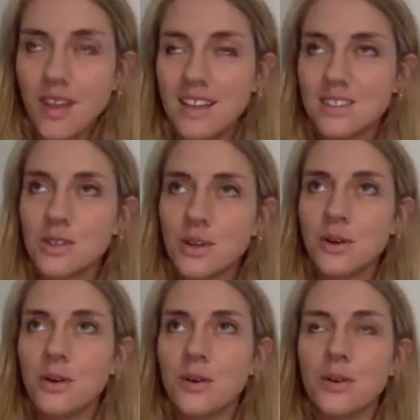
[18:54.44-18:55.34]

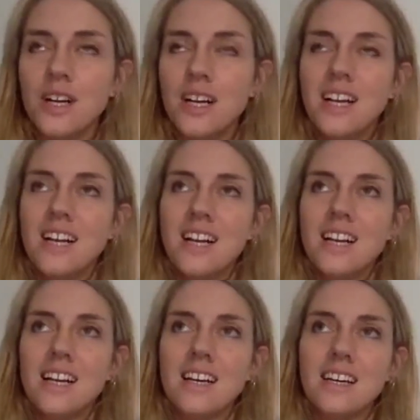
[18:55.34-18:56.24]
so
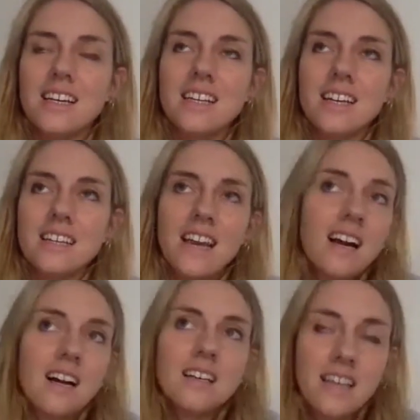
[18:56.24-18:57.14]
it,
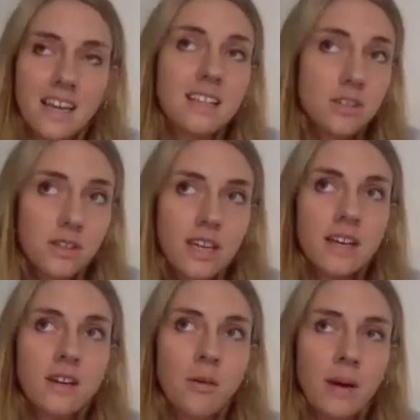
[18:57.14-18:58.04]
yeah, it's
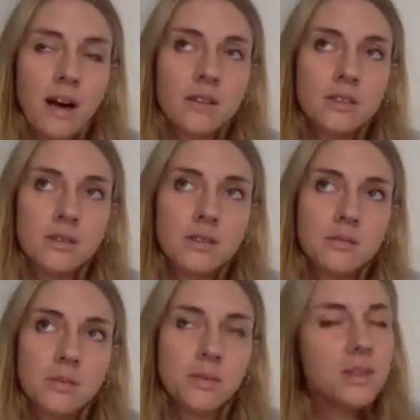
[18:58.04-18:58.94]
again about
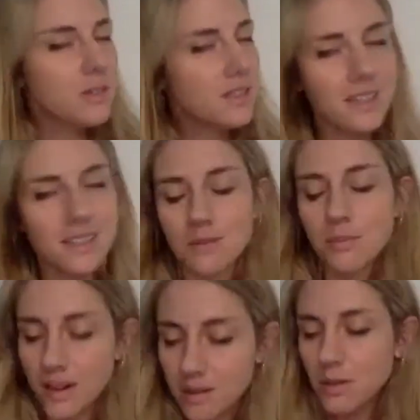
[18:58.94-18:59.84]
bodybuilding.
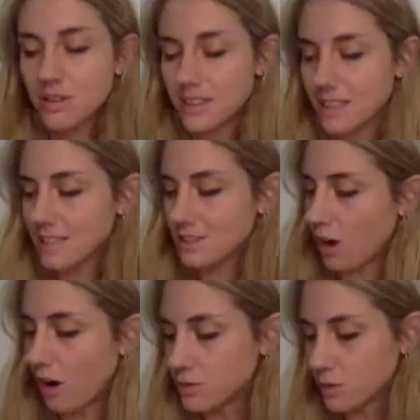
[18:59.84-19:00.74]
Bodybuilding is an
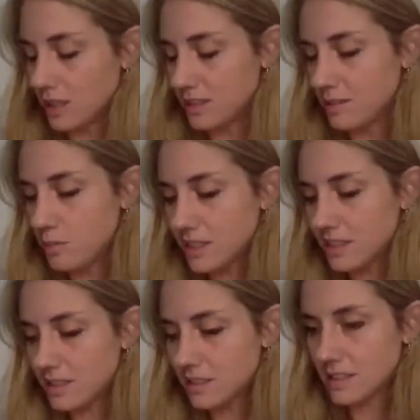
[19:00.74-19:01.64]
odd one because